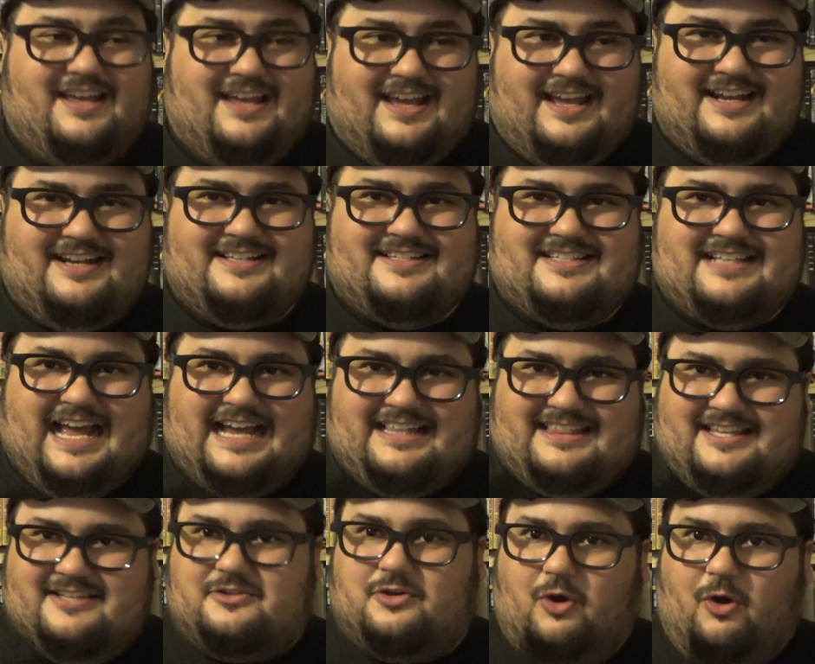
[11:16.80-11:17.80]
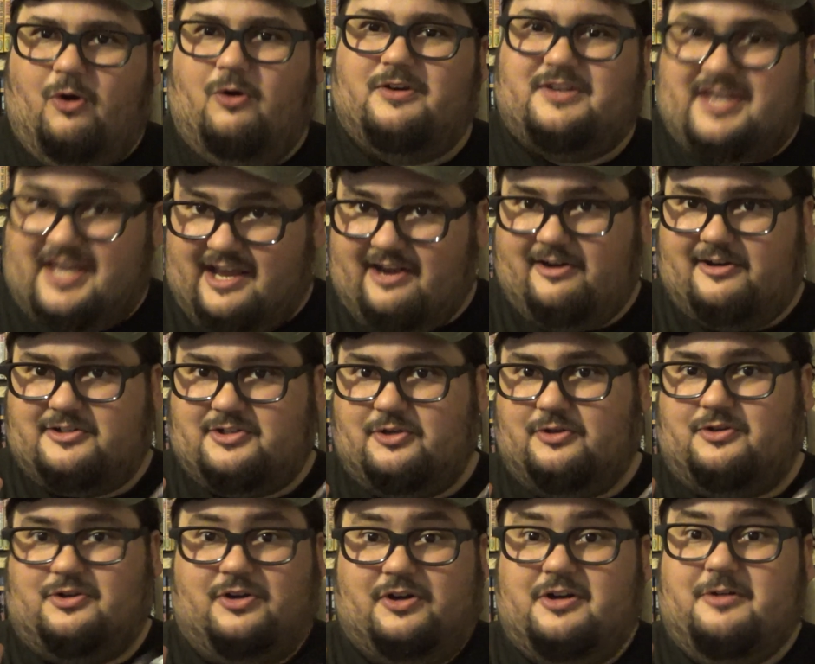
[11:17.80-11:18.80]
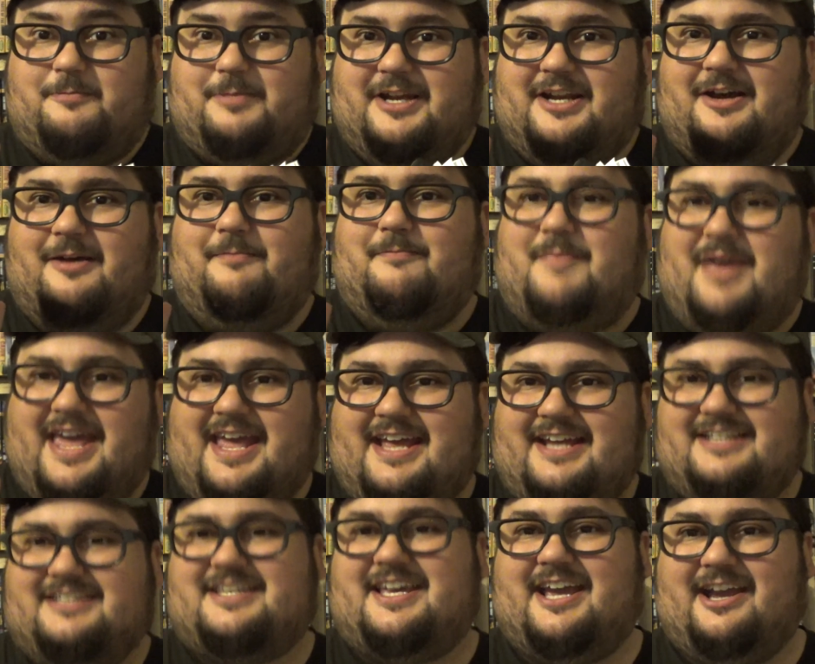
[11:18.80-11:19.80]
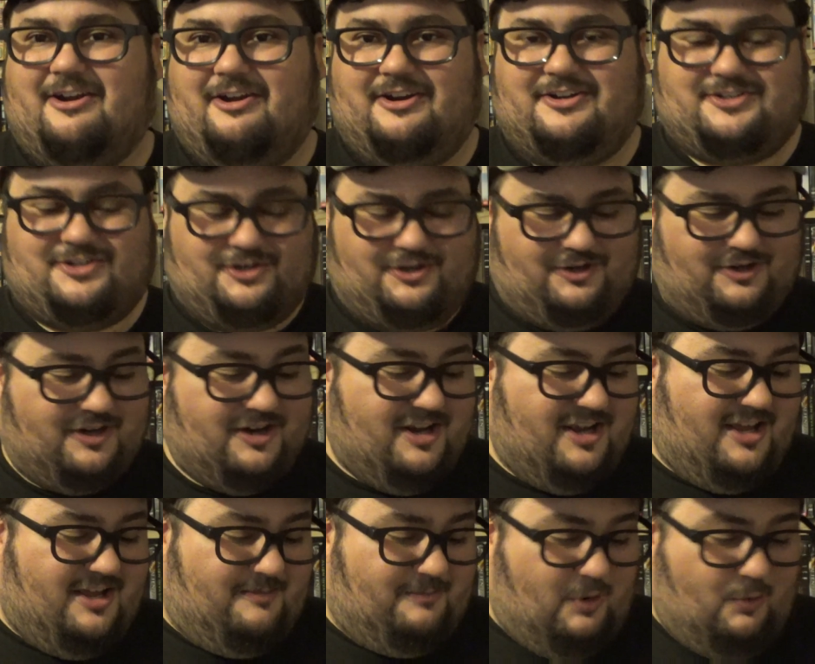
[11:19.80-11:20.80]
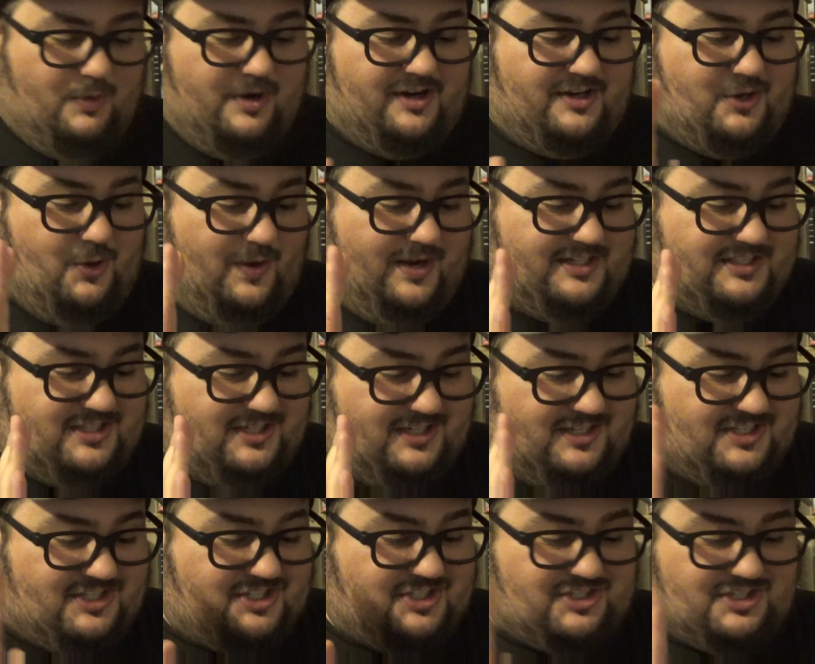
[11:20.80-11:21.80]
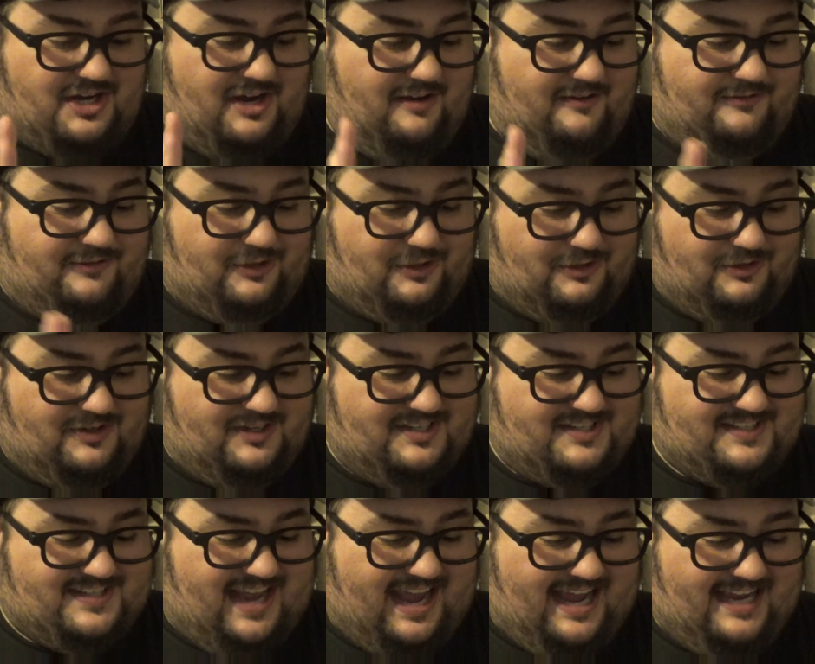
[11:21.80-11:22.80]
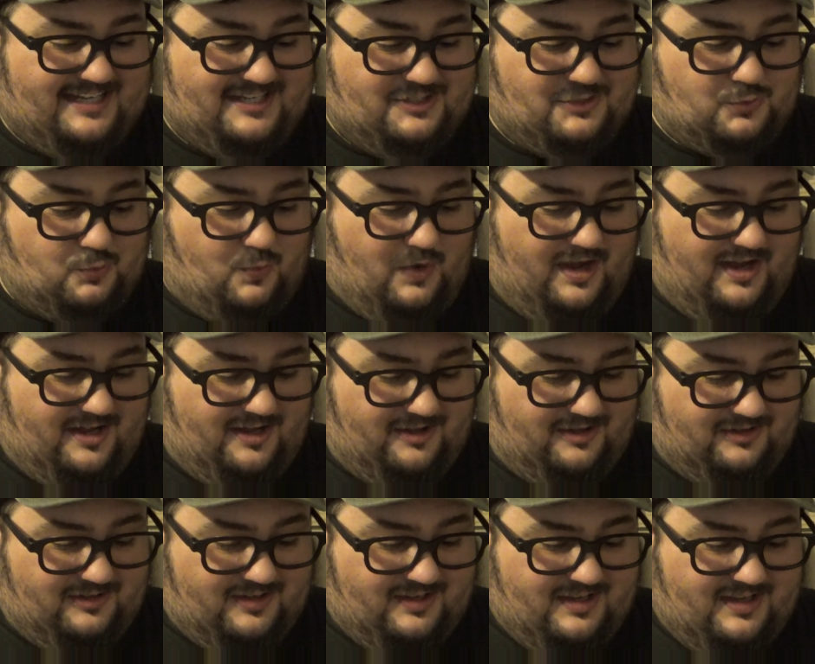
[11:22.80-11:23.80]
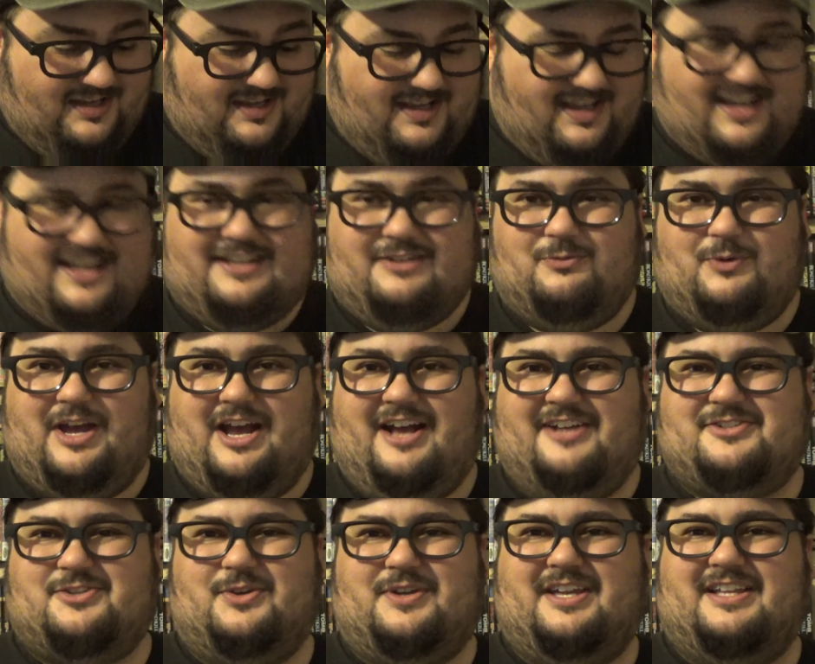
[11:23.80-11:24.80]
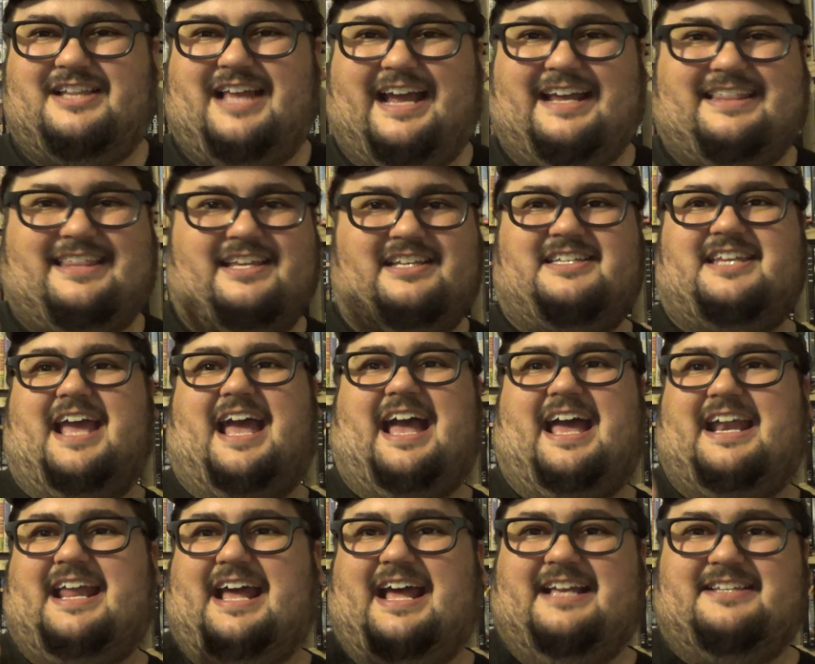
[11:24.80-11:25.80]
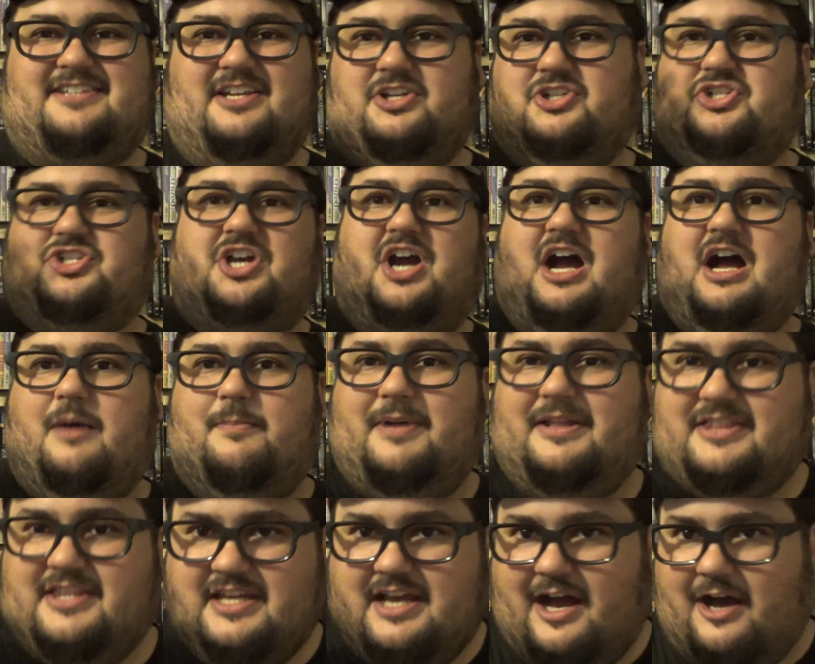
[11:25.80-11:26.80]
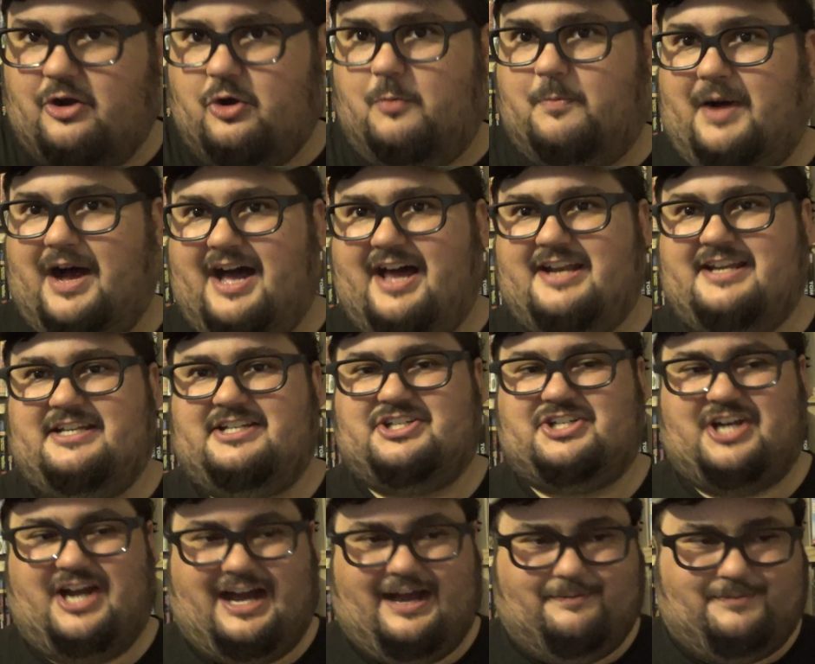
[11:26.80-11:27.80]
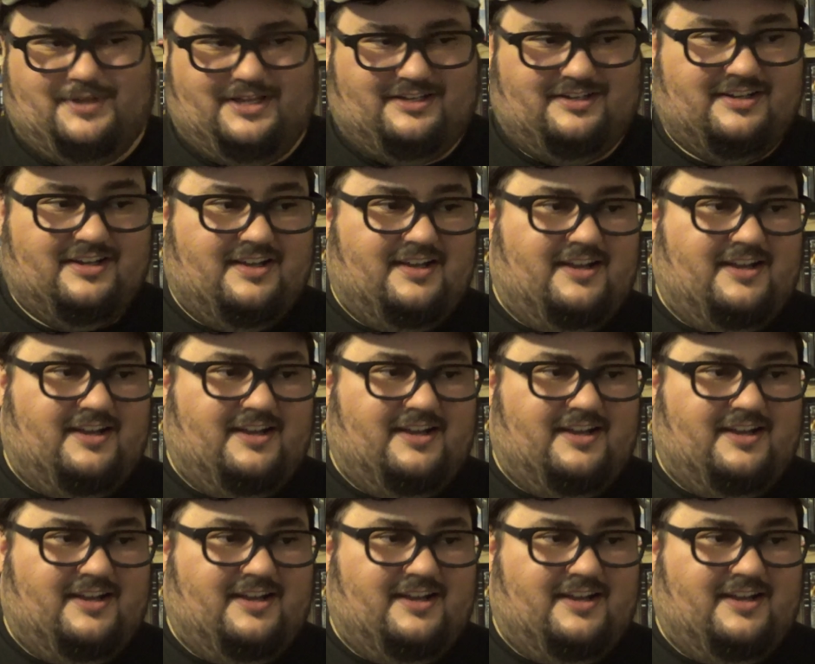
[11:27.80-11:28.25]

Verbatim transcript: And it's like this whole character could have been a main character, but we're going to shove her aside as well. And we also get like the dad has a job at the auto body shop and